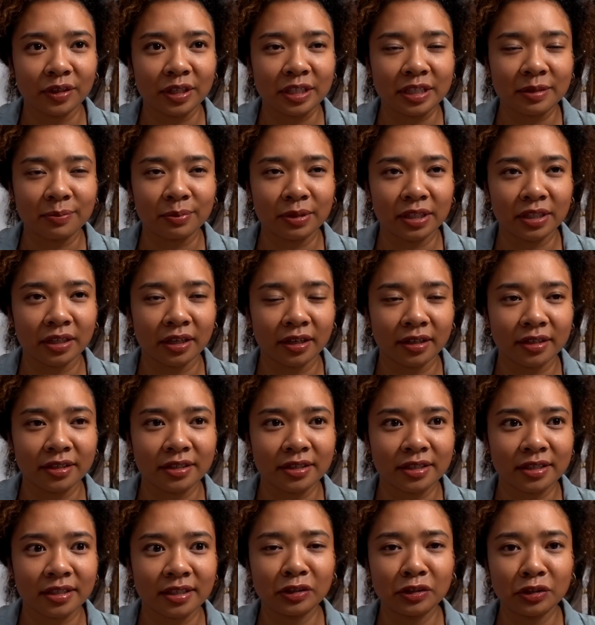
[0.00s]
is
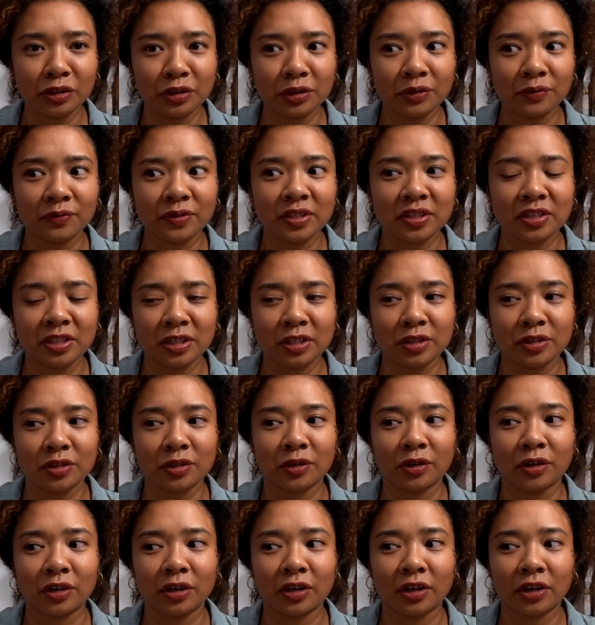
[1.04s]
because Eve sees
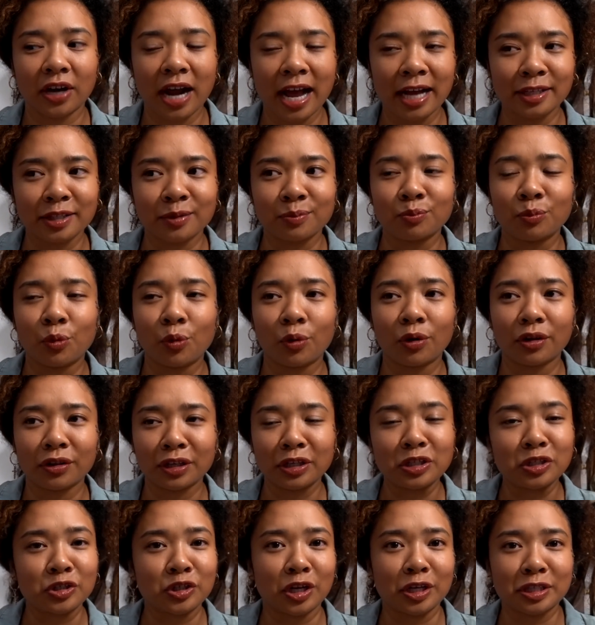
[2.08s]
her as more
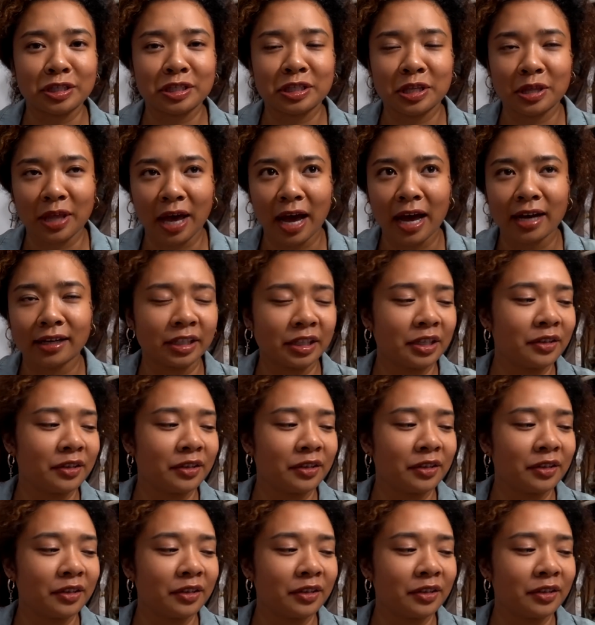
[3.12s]
than just that.